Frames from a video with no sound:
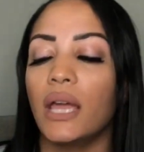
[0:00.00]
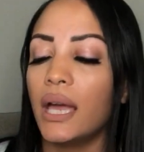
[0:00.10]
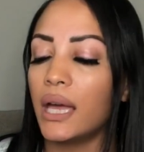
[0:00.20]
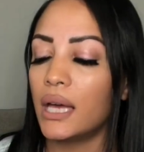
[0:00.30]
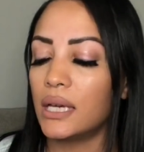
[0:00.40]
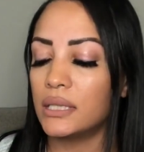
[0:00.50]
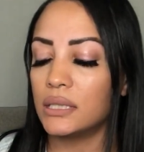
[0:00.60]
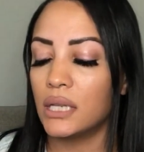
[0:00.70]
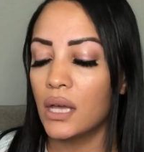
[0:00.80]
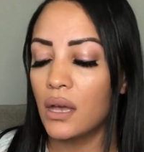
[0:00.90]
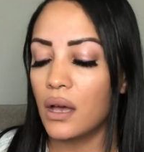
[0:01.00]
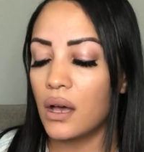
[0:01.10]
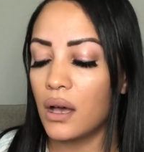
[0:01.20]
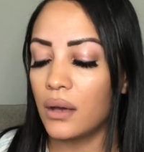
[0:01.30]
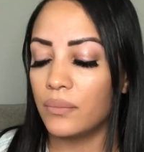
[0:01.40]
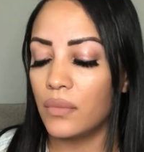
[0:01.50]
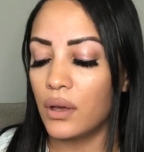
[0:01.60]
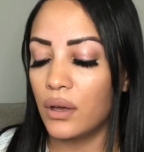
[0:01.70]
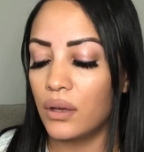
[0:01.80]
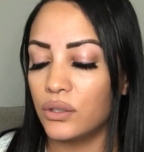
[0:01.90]
And
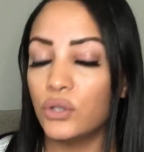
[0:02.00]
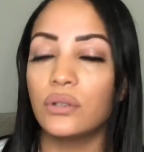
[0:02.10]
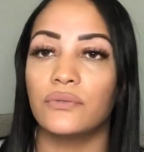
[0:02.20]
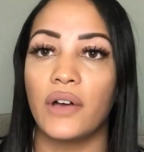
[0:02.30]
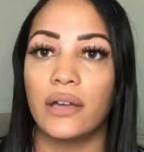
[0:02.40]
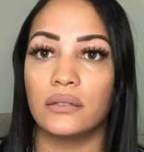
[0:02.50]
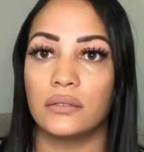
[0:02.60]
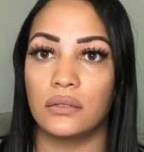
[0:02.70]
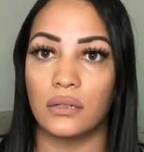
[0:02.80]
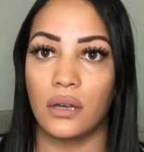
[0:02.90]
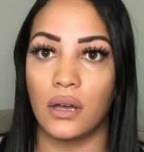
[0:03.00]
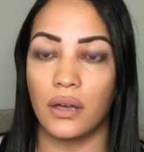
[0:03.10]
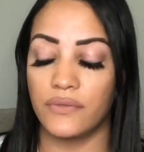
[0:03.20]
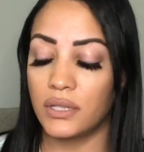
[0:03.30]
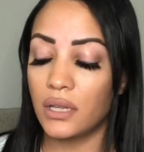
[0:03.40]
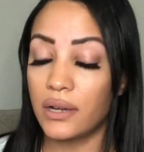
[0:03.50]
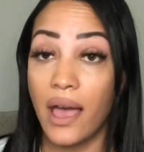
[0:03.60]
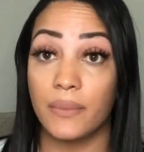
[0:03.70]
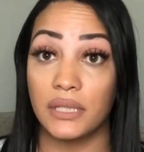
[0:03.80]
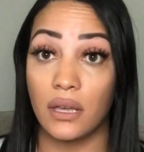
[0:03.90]
you can find this on
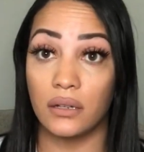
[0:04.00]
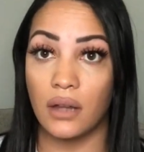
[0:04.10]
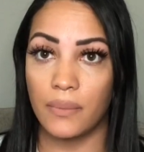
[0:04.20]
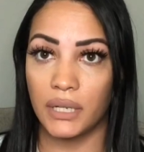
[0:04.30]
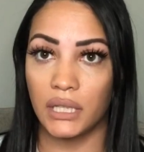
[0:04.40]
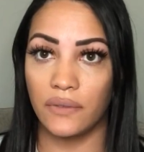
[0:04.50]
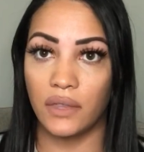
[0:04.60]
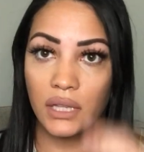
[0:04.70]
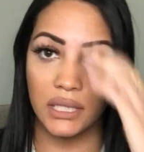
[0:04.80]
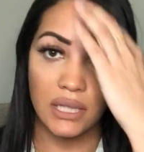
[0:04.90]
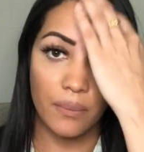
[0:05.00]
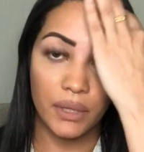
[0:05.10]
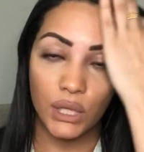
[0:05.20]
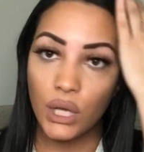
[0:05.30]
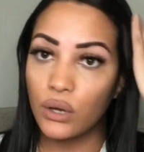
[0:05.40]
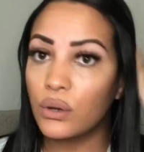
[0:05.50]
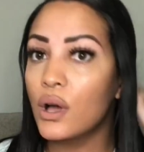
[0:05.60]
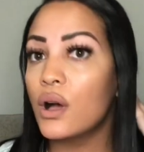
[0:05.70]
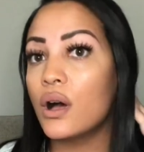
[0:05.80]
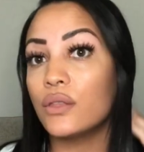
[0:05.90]
Amazon. I'm going to leave the link down below
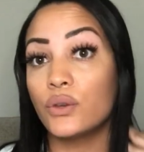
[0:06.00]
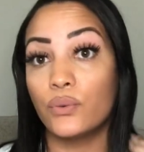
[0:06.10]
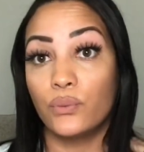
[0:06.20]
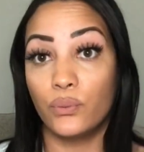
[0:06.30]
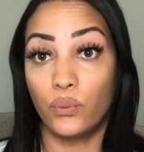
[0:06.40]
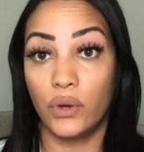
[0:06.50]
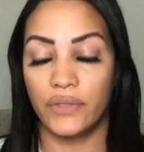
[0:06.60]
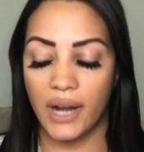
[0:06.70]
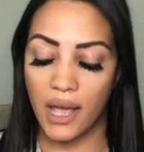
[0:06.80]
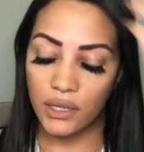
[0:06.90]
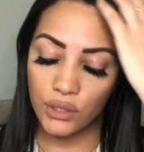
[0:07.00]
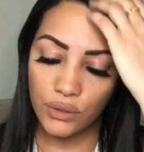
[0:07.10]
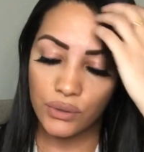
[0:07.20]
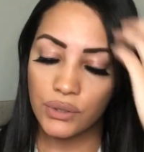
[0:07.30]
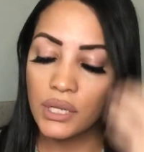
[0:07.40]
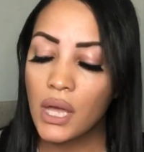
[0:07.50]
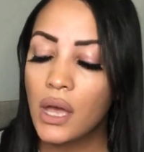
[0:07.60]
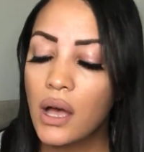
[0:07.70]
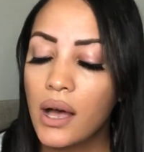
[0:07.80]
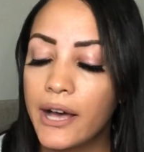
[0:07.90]
on the one that I use.
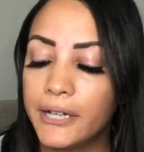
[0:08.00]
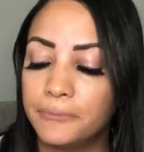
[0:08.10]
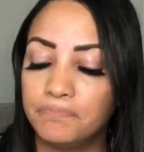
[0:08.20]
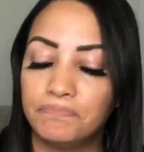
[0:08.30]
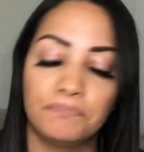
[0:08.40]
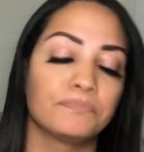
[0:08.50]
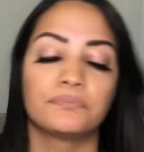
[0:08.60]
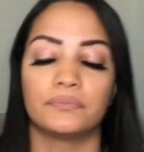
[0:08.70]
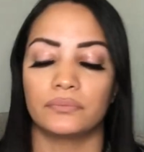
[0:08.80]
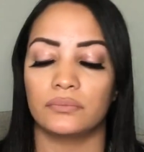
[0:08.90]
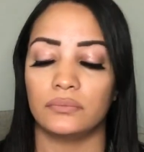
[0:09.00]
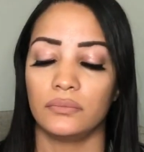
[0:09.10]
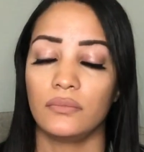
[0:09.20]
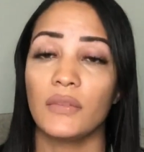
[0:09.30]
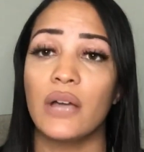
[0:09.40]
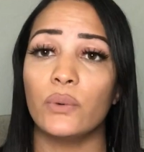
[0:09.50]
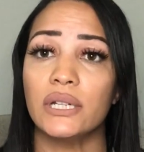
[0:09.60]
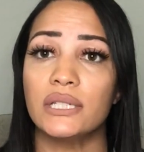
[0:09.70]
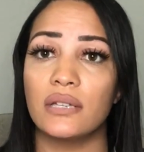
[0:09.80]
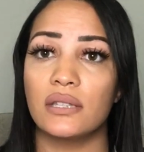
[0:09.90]
And what
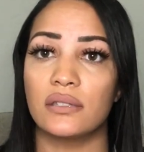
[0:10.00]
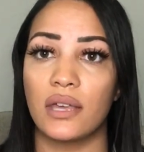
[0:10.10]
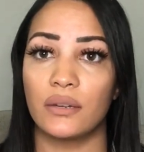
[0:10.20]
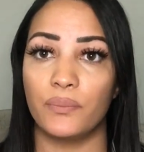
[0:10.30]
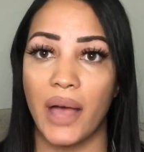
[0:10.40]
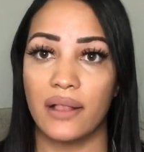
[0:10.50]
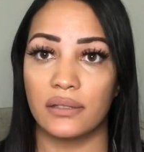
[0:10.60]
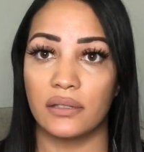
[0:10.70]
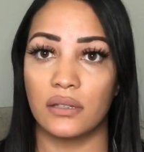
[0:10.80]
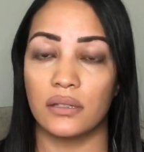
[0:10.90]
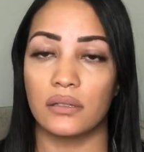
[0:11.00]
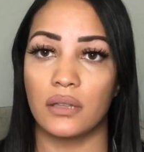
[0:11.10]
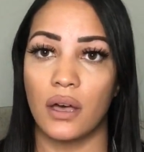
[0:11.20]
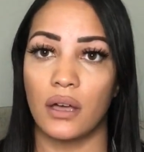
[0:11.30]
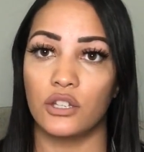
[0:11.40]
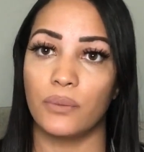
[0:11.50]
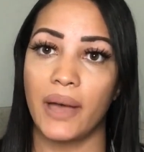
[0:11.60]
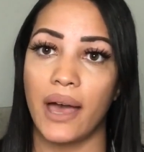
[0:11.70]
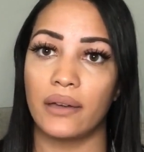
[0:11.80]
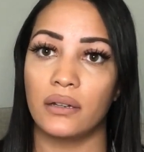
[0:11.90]
it does is that it balances your
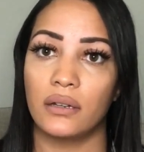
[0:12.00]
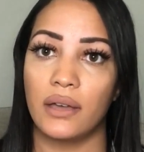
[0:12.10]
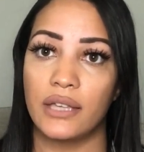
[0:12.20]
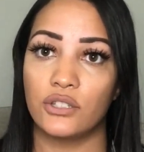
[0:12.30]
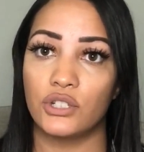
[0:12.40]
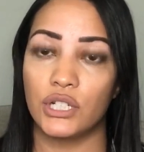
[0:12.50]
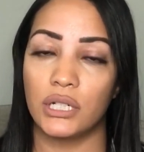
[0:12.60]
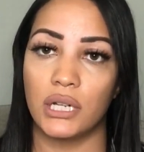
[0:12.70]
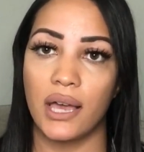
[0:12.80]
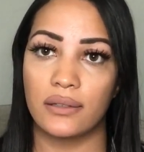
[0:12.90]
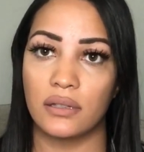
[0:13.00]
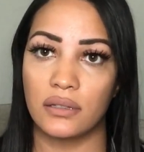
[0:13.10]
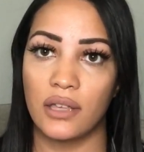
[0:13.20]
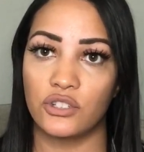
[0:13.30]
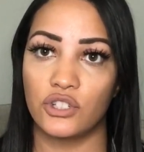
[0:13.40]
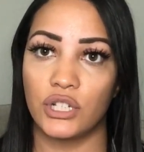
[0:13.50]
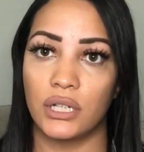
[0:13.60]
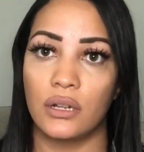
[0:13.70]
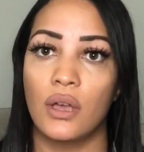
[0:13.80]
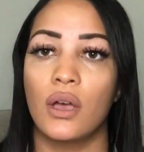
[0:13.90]
bad estrogen, any excess
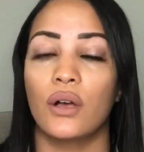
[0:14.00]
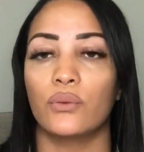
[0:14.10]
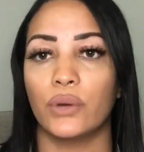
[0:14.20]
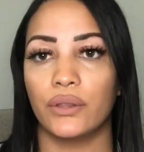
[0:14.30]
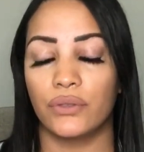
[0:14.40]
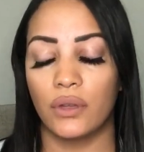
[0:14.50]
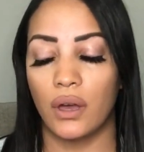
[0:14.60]
estrogen, with